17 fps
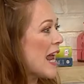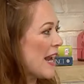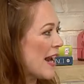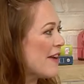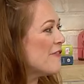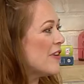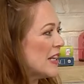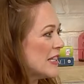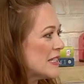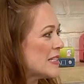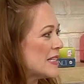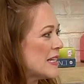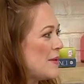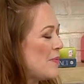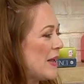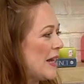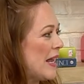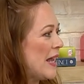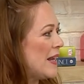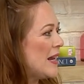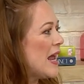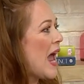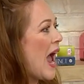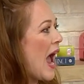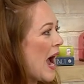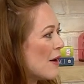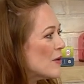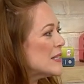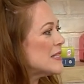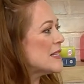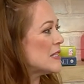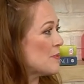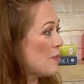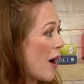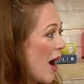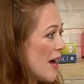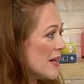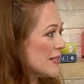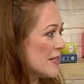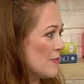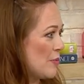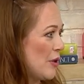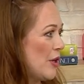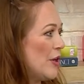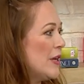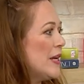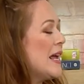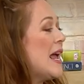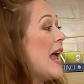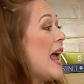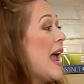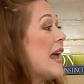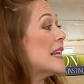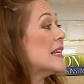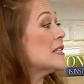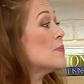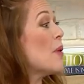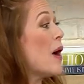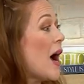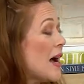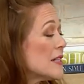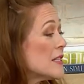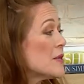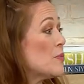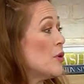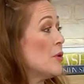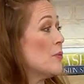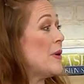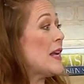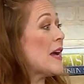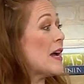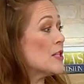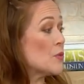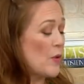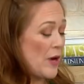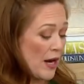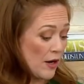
and I fell asleep in it. How is this possible? And it's possible because we